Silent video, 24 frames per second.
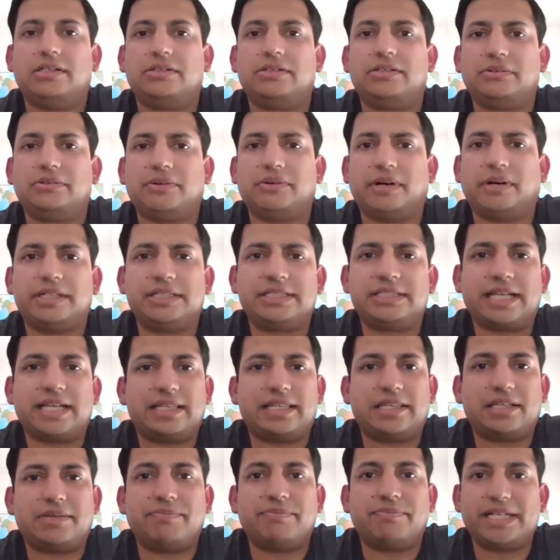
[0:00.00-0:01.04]
to
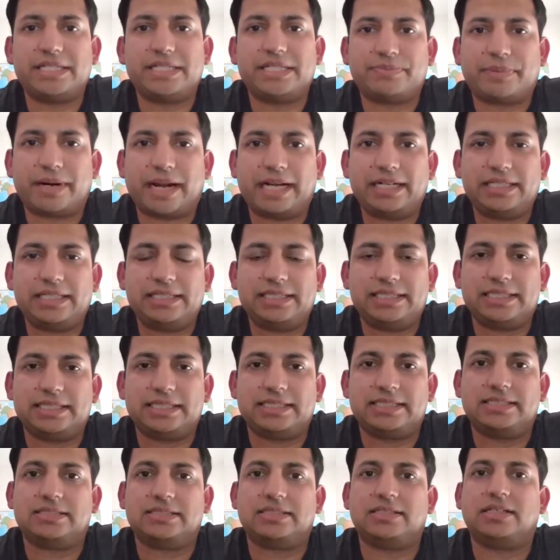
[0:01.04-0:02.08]
understand the best
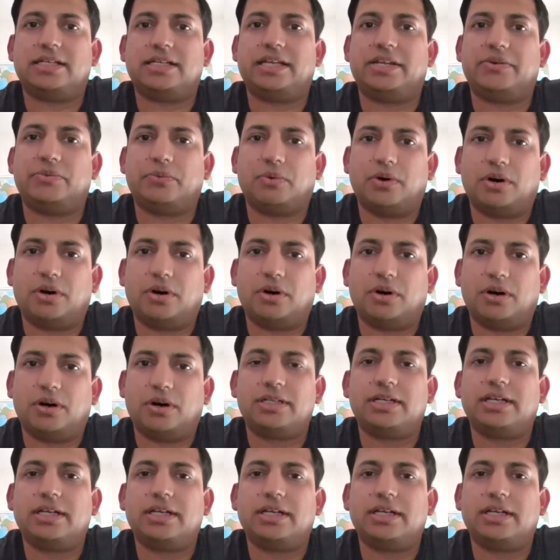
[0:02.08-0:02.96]
practices involved